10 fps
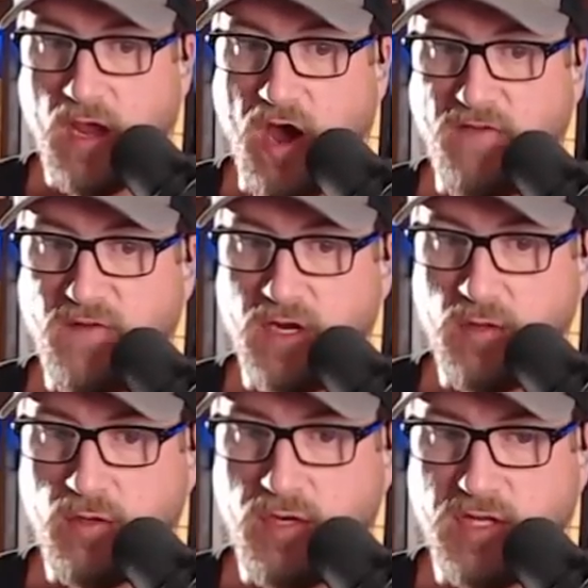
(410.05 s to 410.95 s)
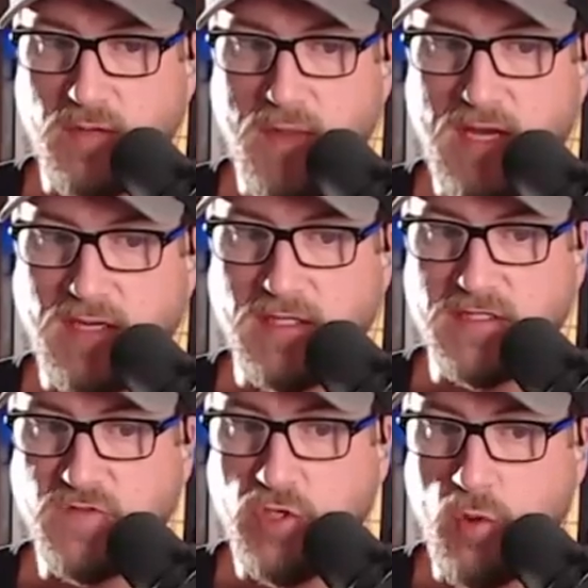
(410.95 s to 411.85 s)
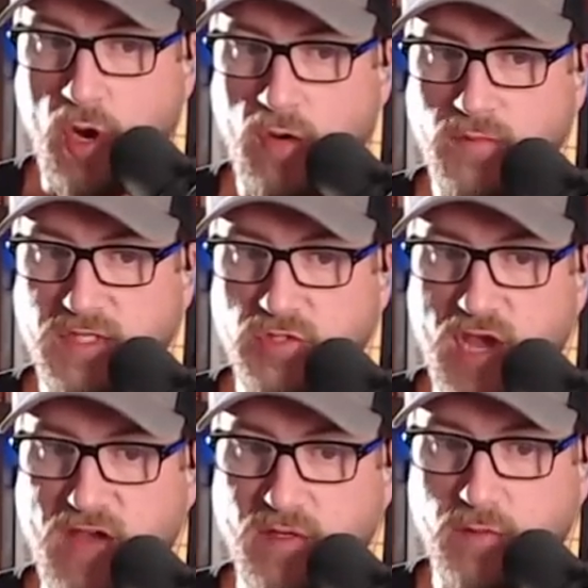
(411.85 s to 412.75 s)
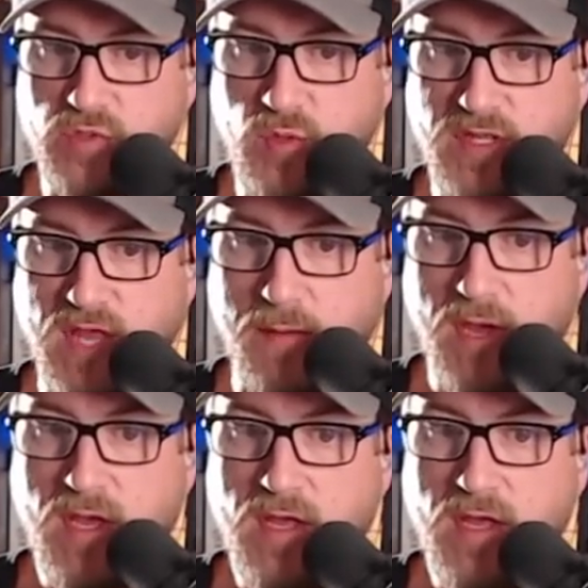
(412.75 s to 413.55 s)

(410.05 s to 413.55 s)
often including the maintenance of two homes and traveling between them,